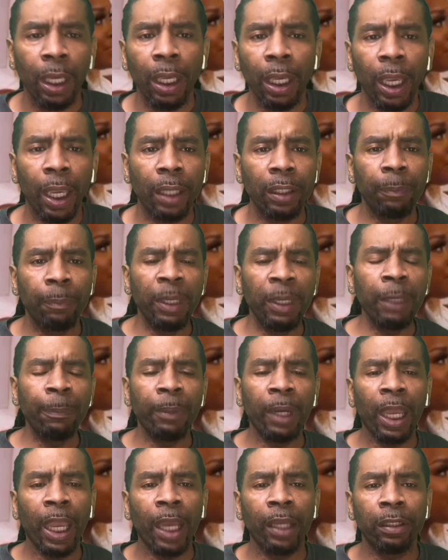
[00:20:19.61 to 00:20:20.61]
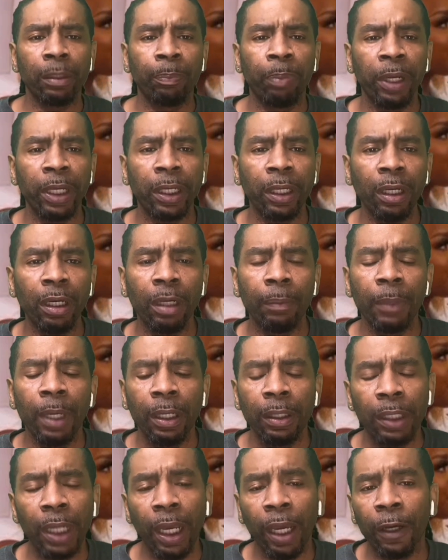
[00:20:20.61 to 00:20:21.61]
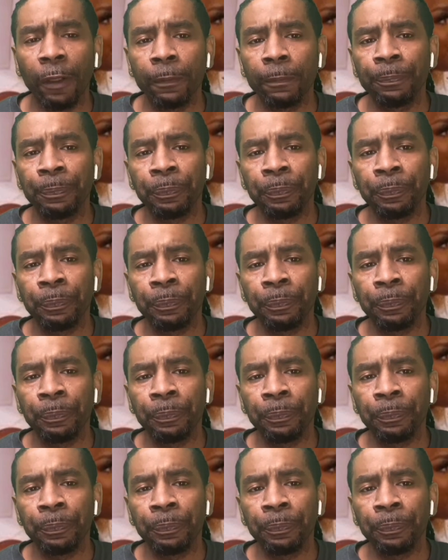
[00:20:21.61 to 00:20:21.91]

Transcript: And the people had to break it up. Now,